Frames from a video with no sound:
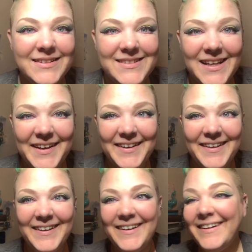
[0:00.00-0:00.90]

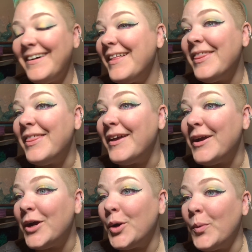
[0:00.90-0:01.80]
Ta-da!
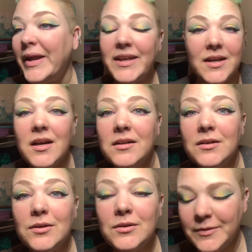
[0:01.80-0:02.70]
There we
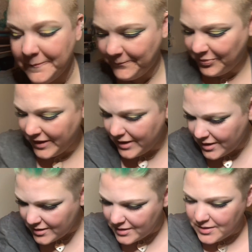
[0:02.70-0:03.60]
go.
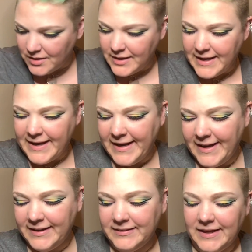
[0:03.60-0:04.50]

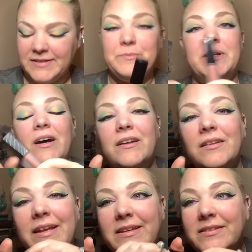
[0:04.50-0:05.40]
And last but not
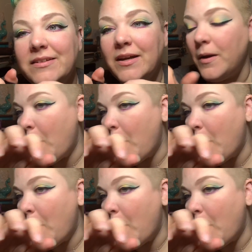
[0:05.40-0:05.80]
least,